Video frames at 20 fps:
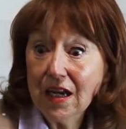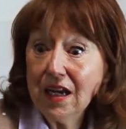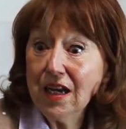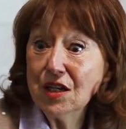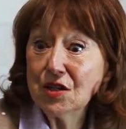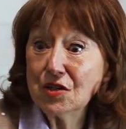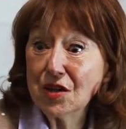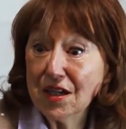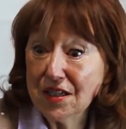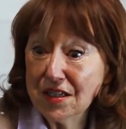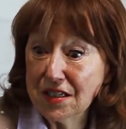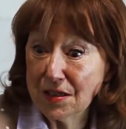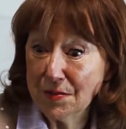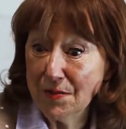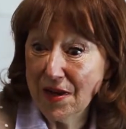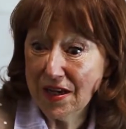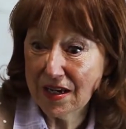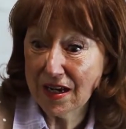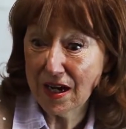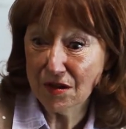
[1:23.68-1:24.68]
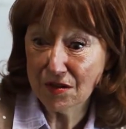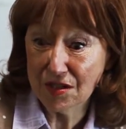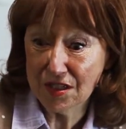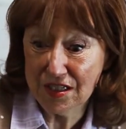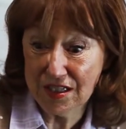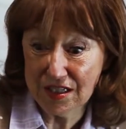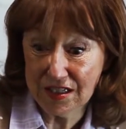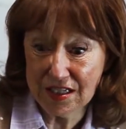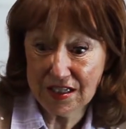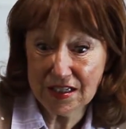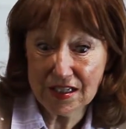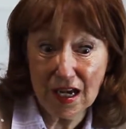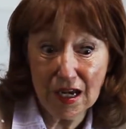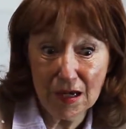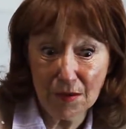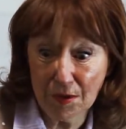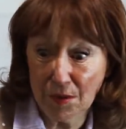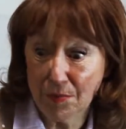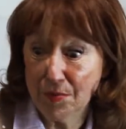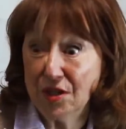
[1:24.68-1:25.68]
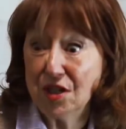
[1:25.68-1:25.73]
He tries to make out he's disabled,